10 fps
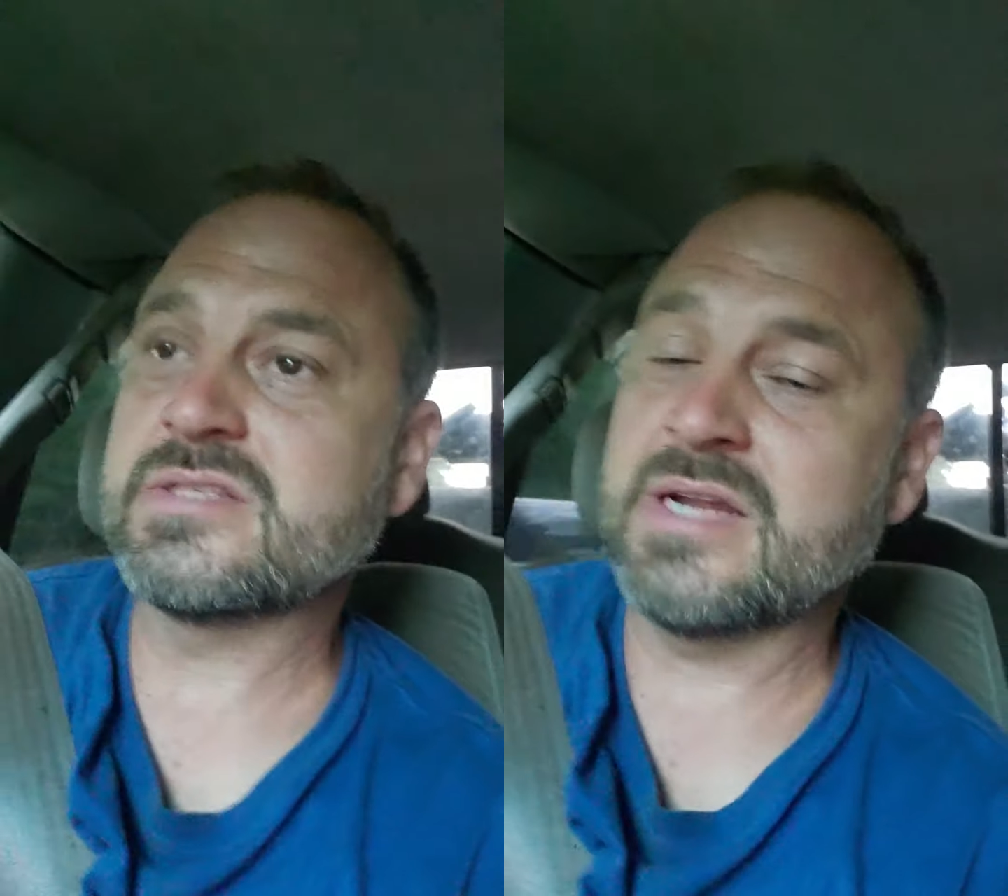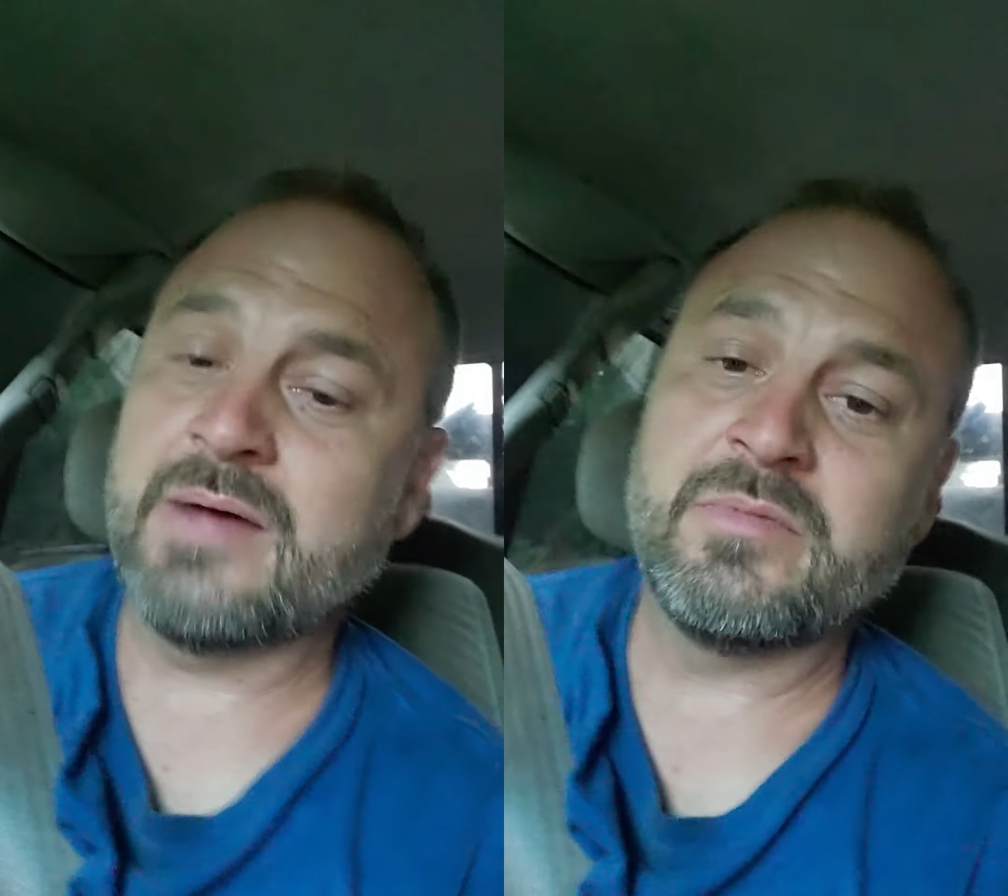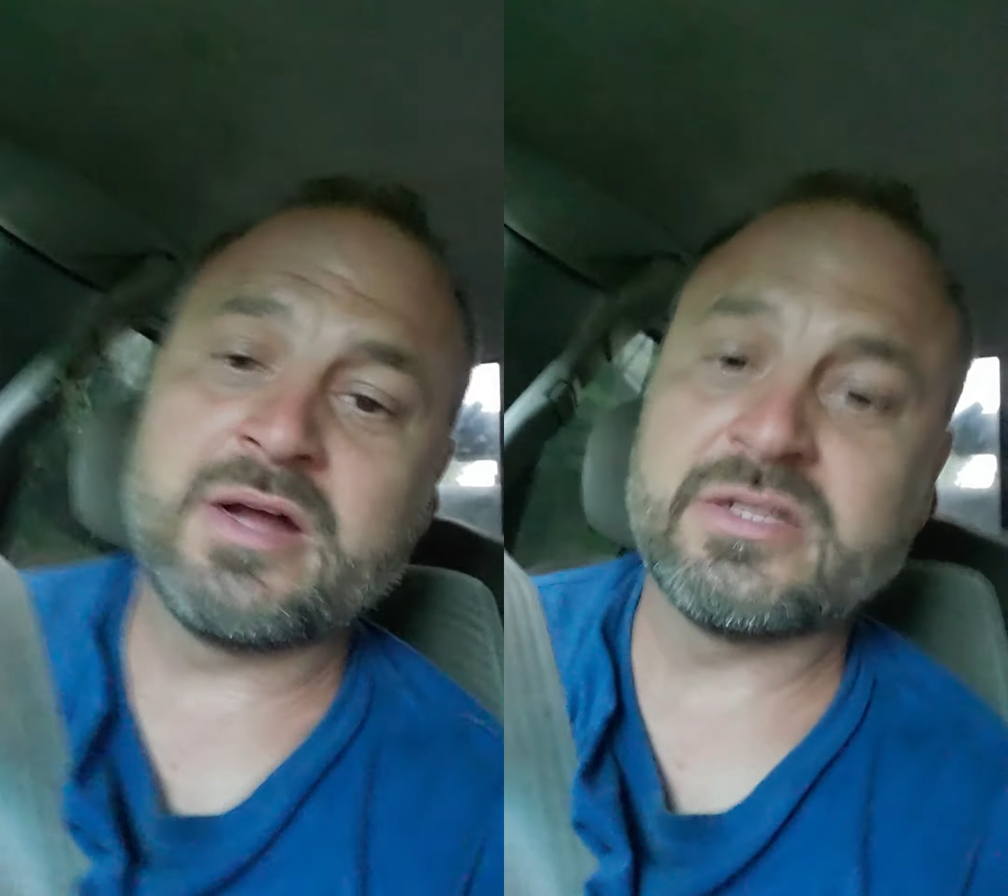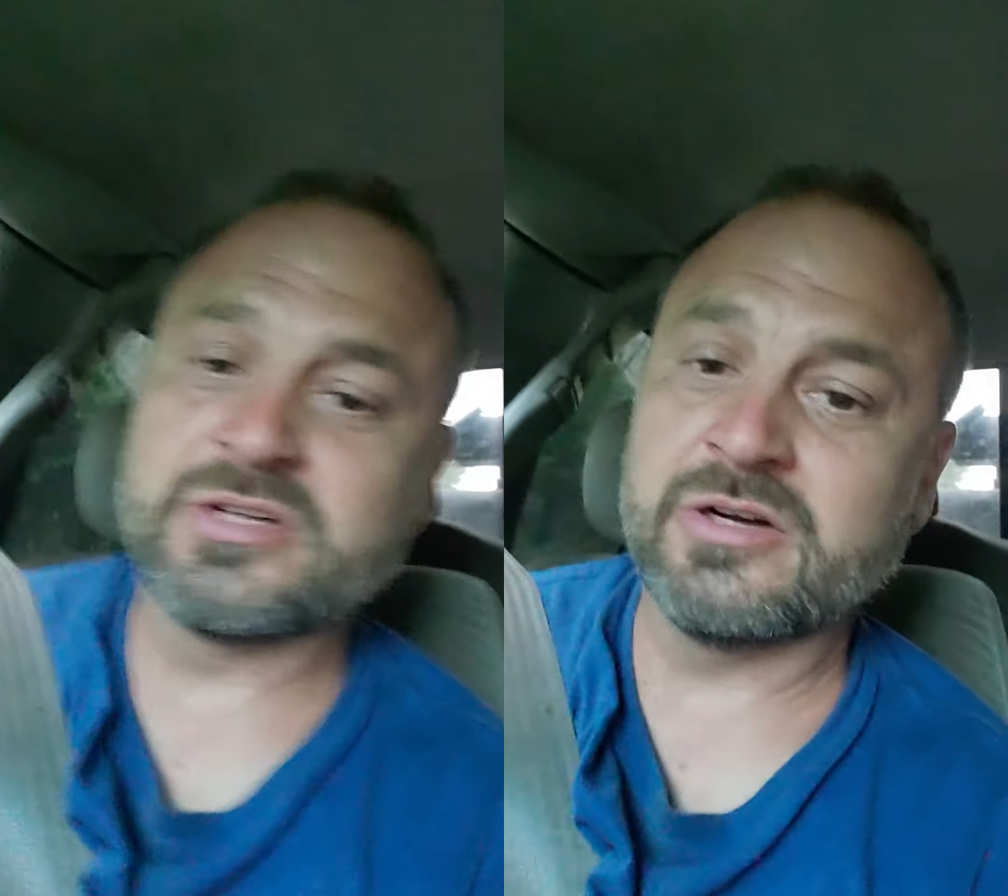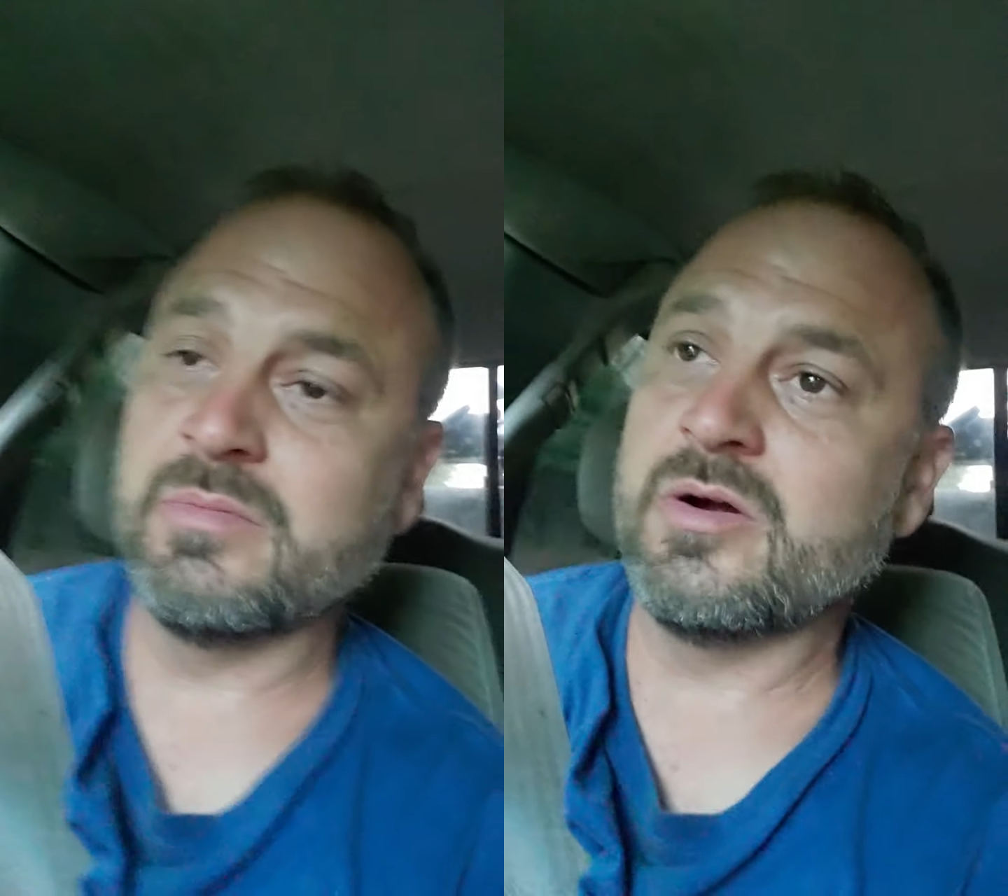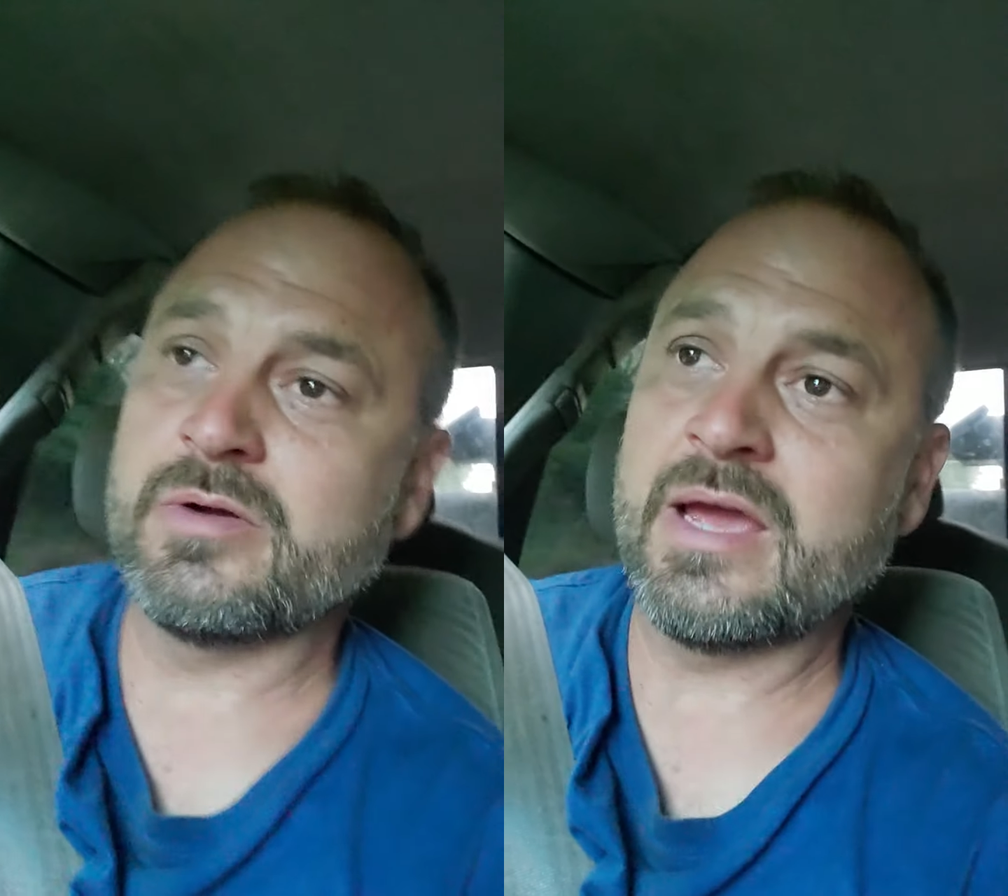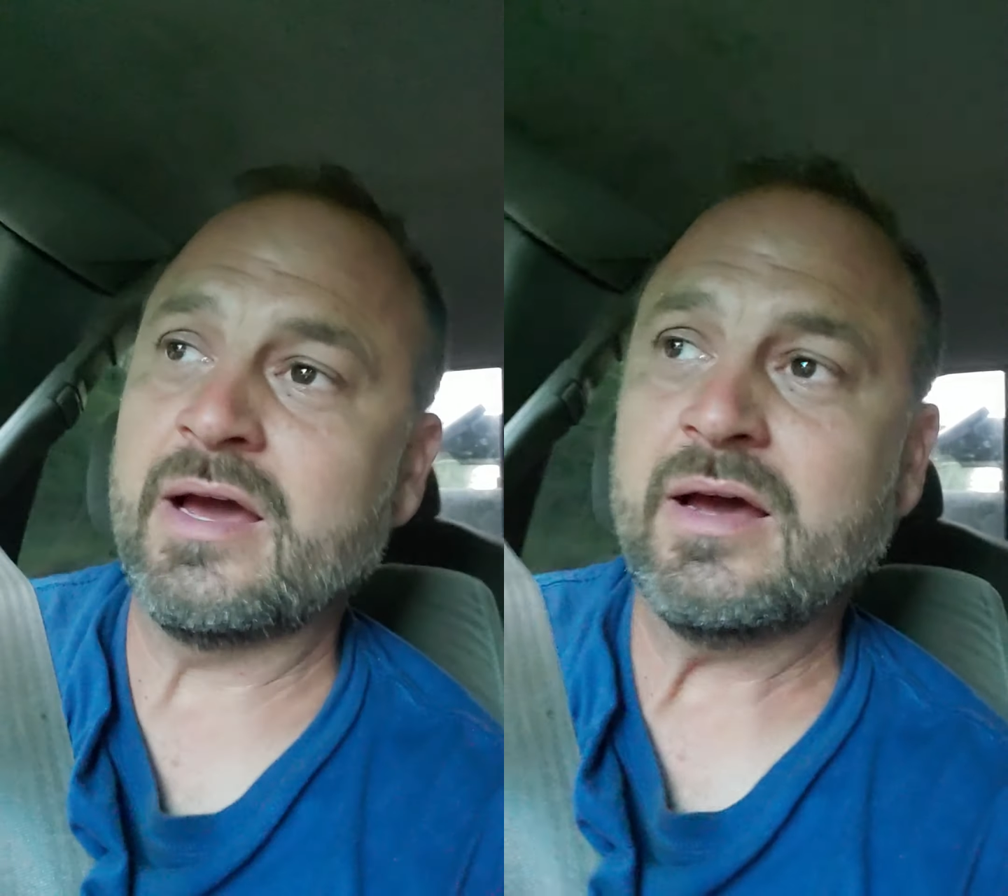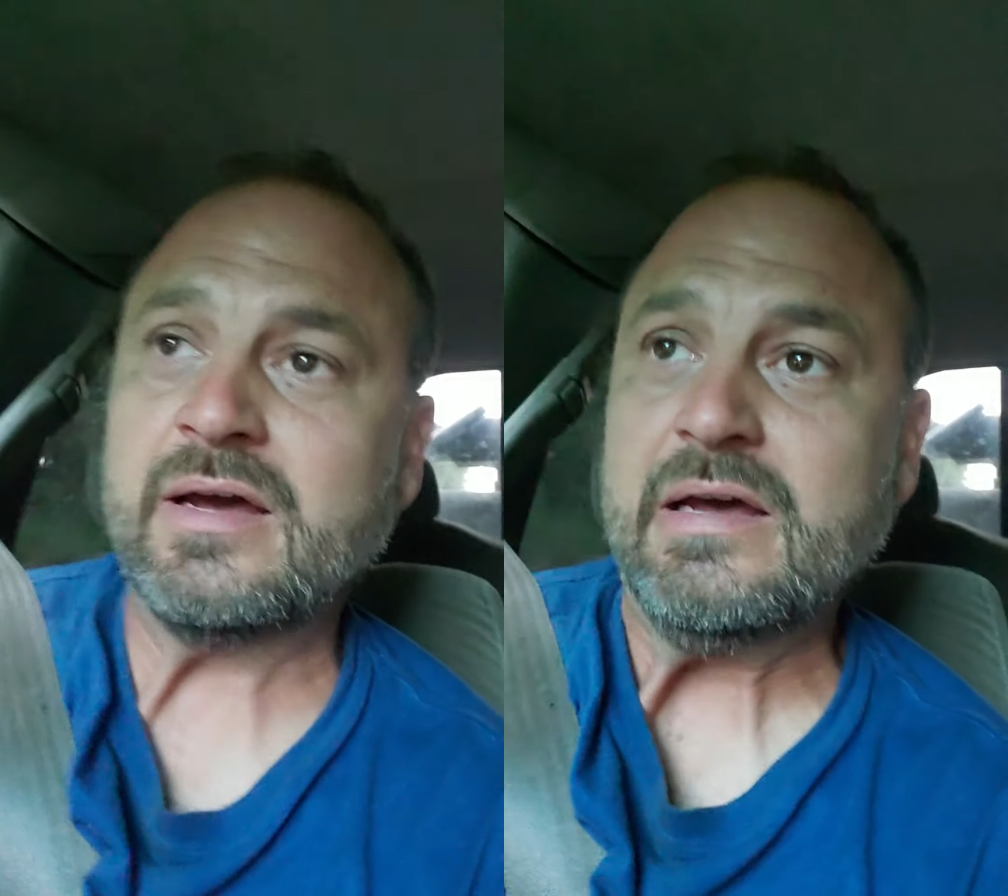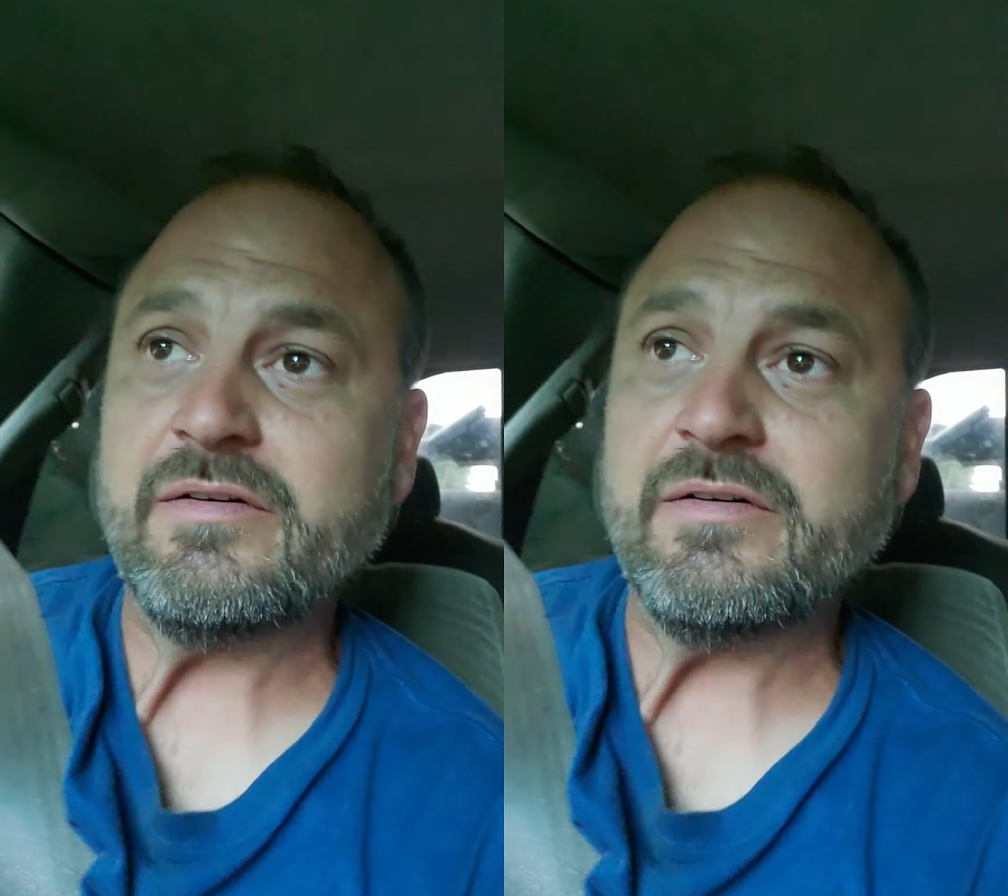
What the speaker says: And I'm not a turbo guy.